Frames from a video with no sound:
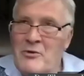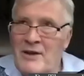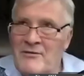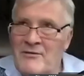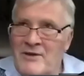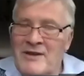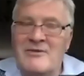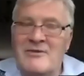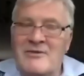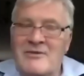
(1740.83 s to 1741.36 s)
have
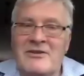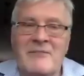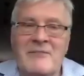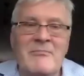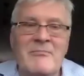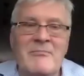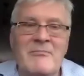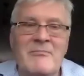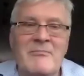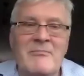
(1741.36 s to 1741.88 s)

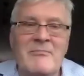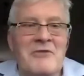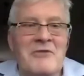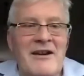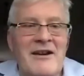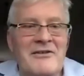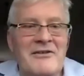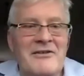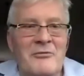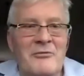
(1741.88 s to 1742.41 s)

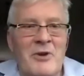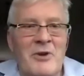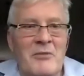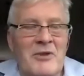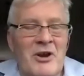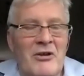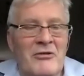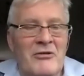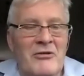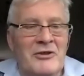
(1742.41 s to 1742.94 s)
learned, you
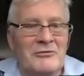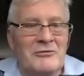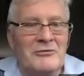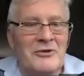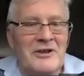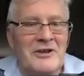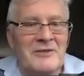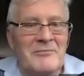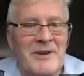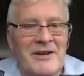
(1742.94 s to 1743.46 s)
probably all know
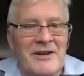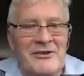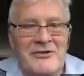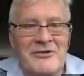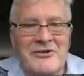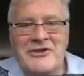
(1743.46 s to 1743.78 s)
dog and perro and